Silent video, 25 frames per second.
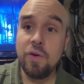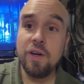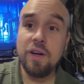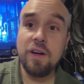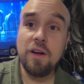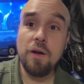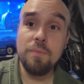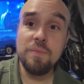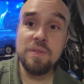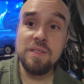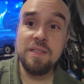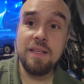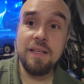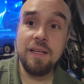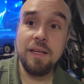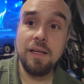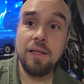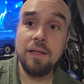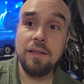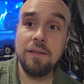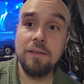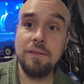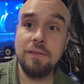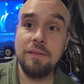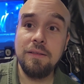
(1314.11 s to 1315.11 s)
Here comes the
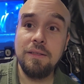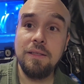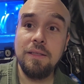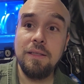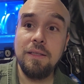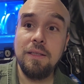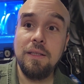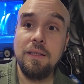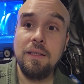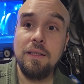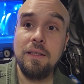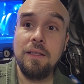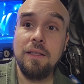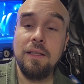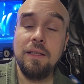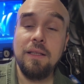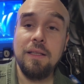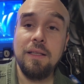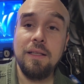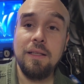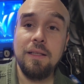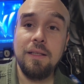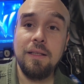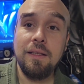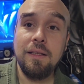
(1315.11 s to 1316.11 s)

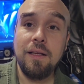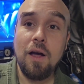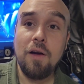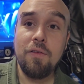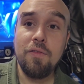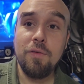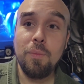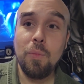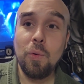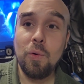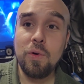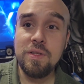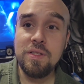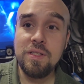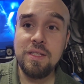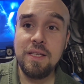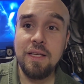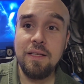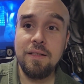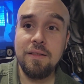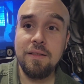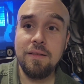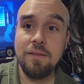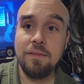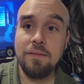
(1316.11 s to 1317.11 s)
hoverboard
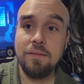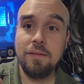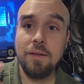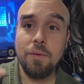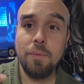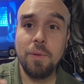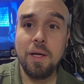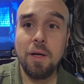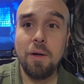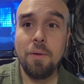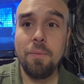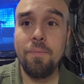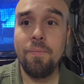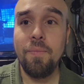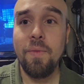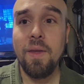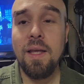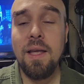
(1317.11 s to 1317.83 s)
scene. There we go.